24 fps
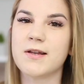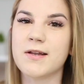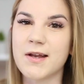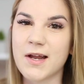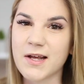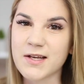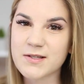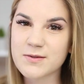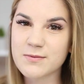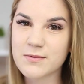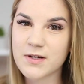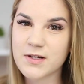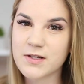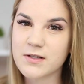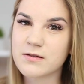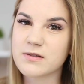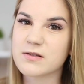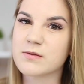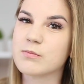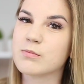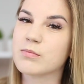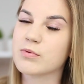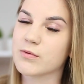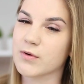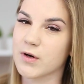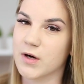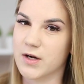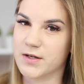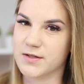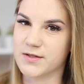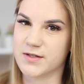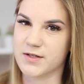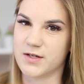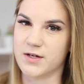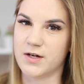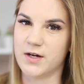Next what I do is
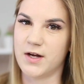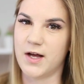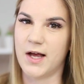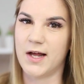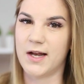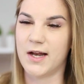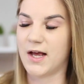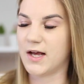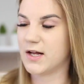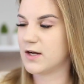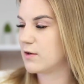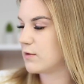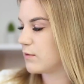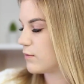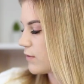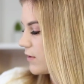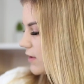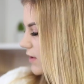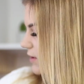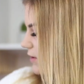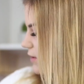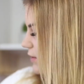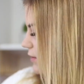bronzer, and I don't